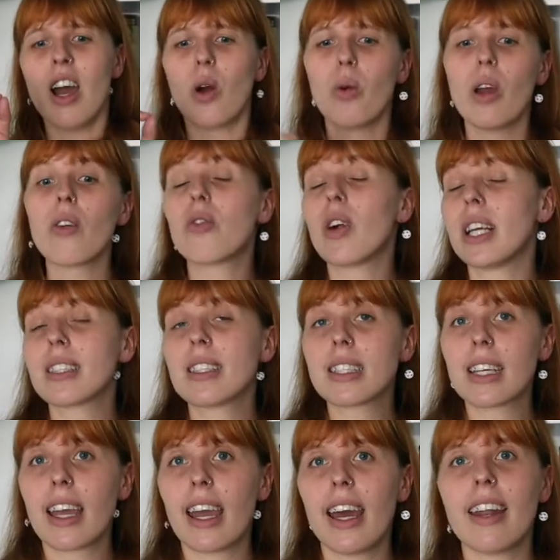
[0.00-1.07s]
We have raisins
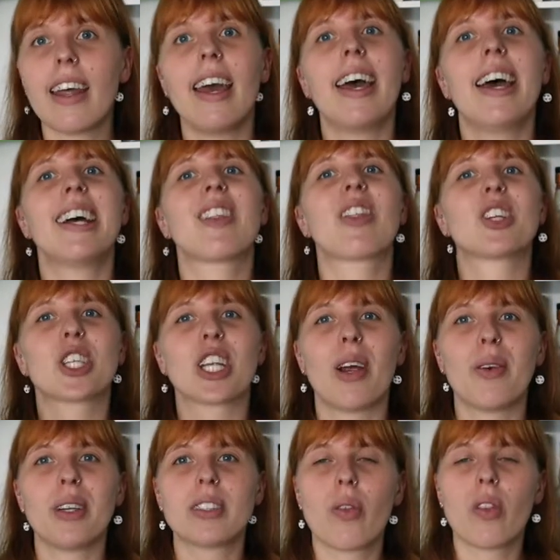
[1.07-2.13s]
again, and the cherries.